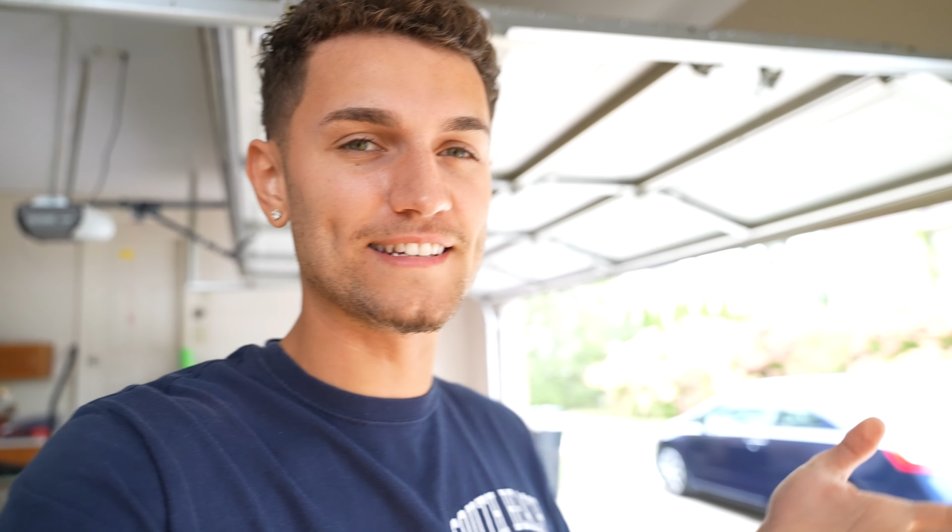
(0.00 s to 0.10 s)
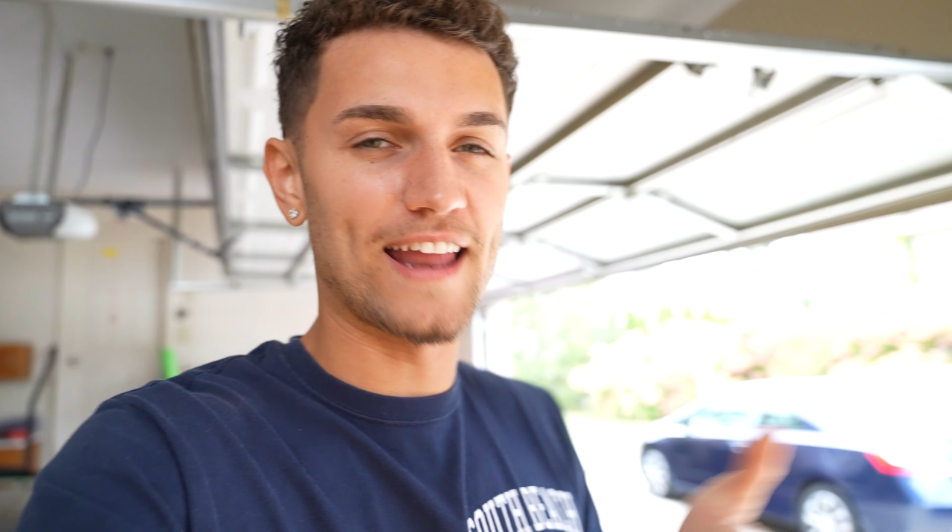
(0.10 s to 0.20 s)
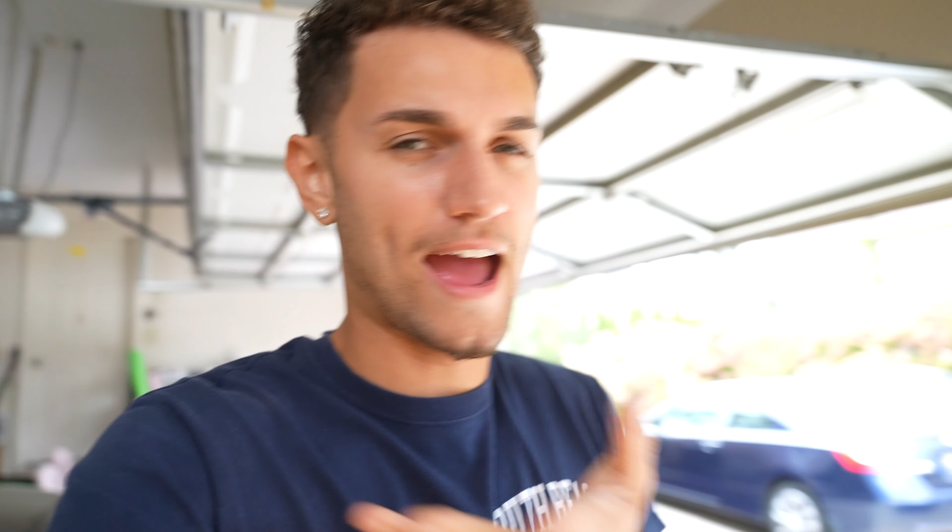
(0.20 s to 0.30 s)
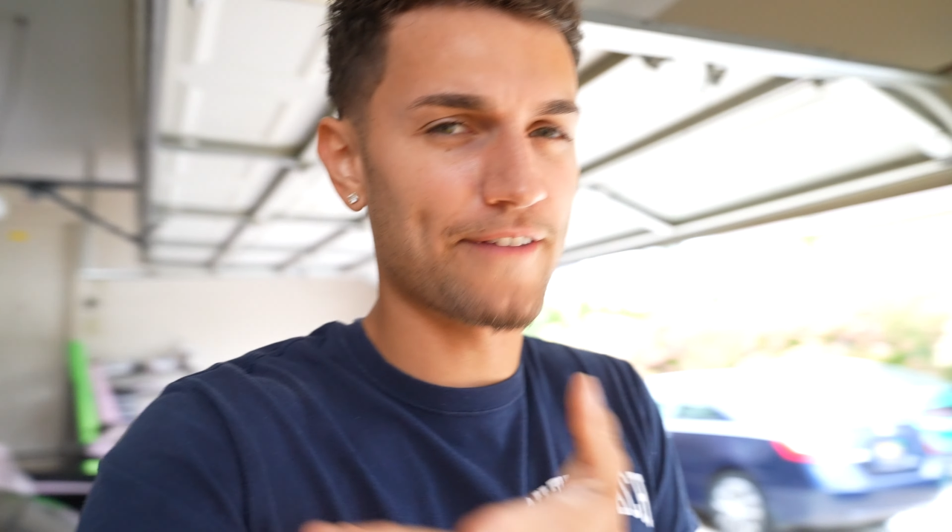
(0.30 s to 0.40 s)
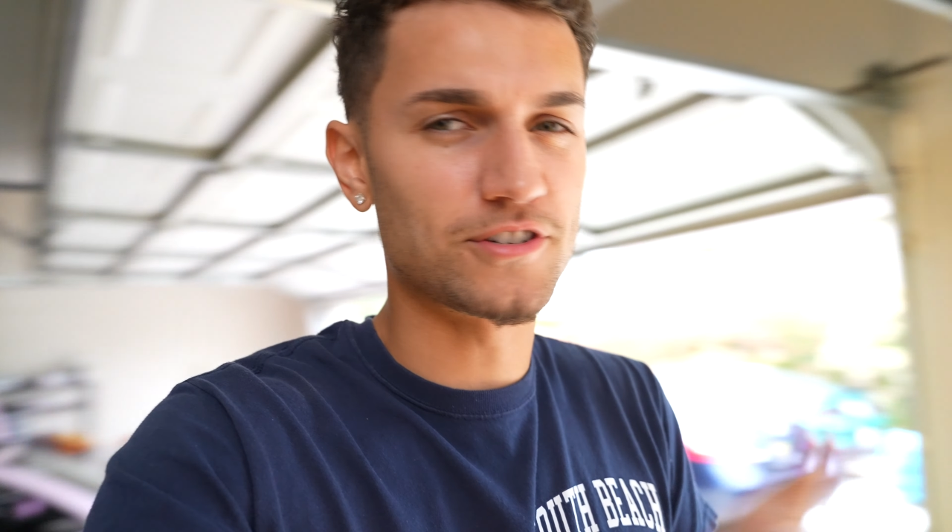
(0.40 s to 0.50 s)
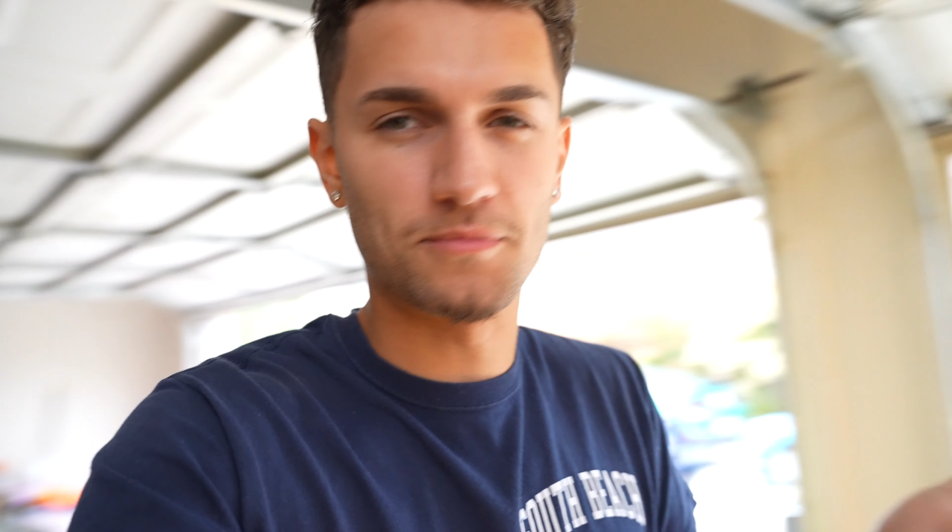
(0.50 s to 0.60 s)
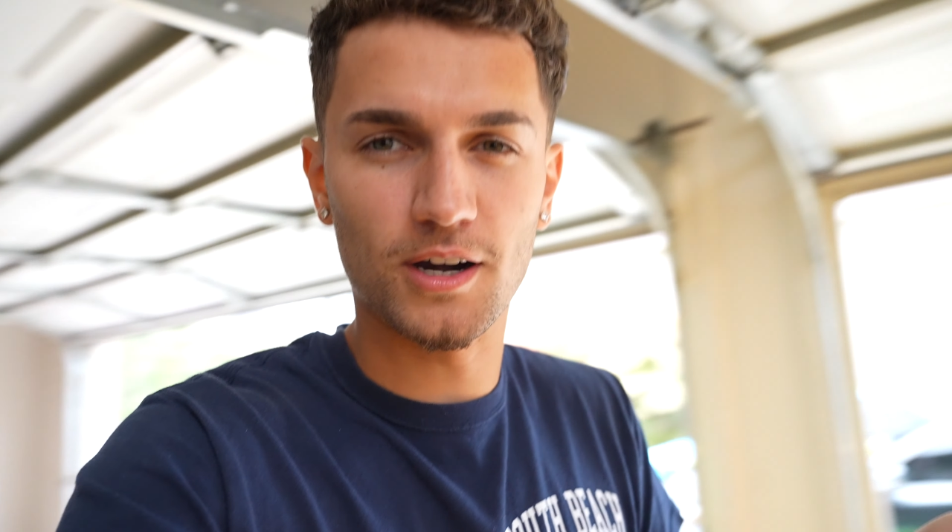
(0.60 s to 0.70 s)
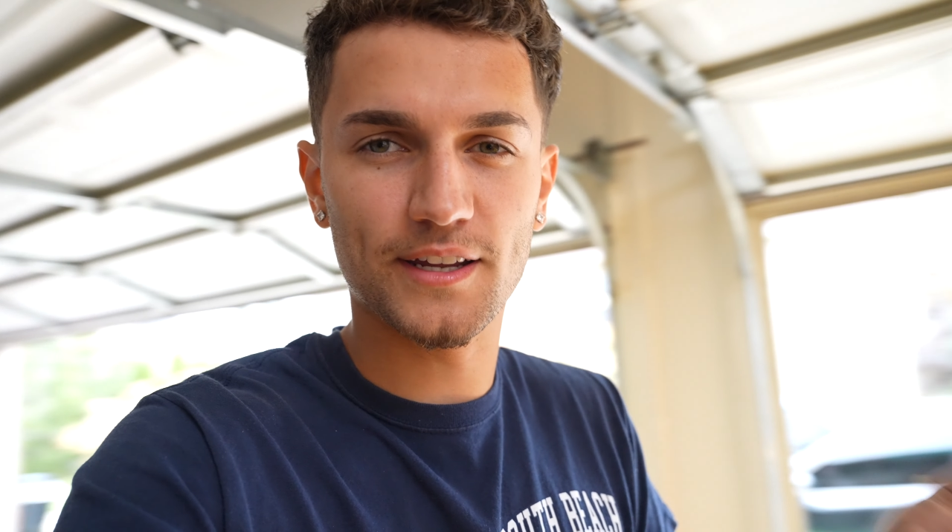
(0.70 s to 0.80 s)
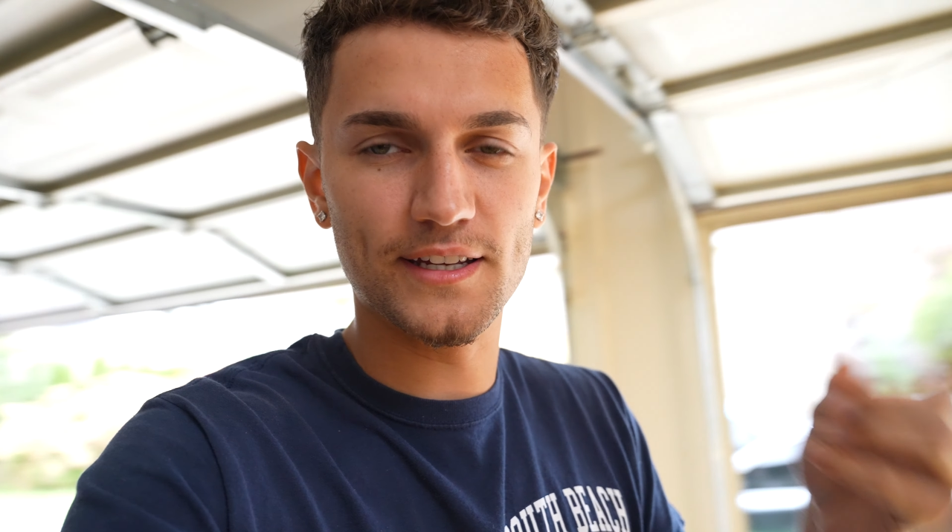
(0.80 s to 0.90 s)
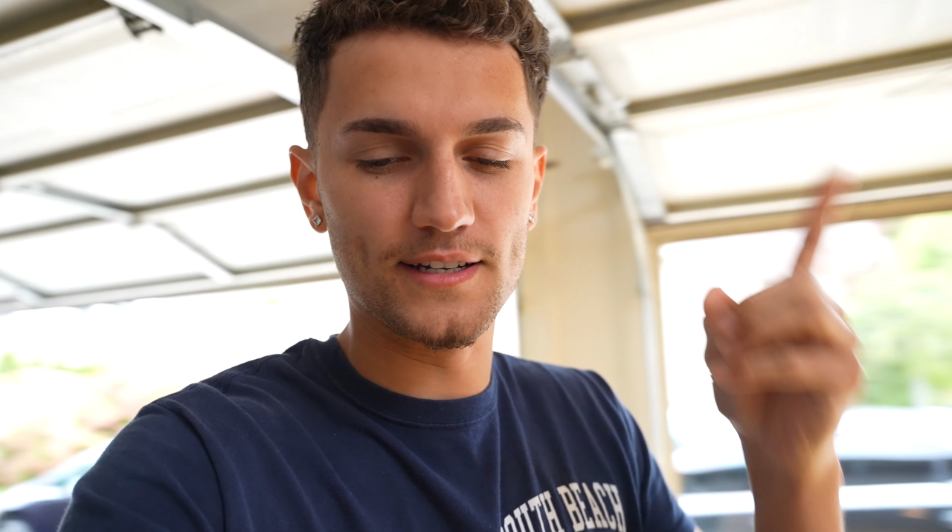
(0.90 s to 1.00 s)
an
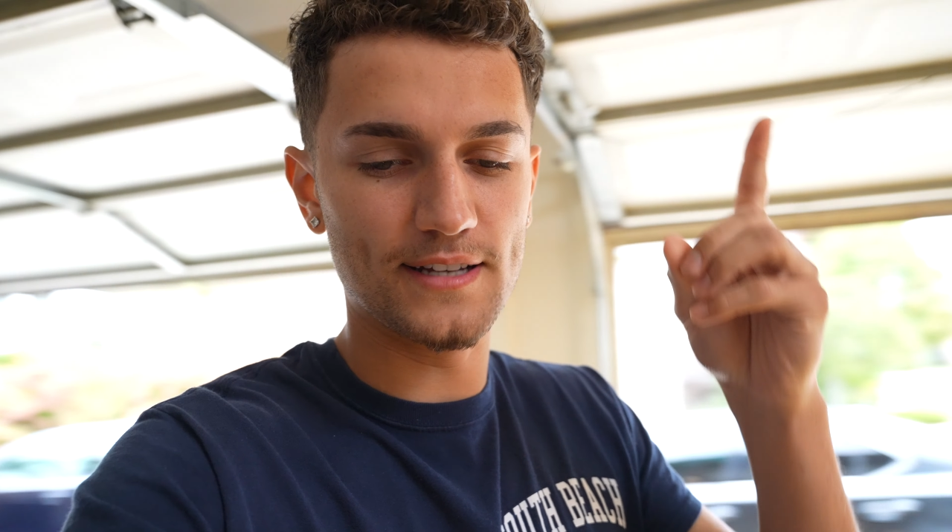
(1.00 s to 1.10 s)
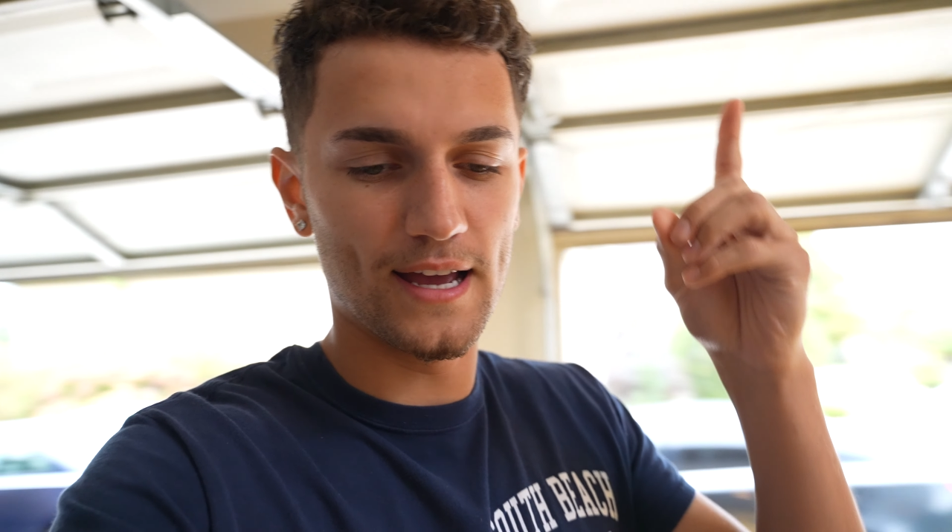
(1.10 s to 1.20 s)
aftermarket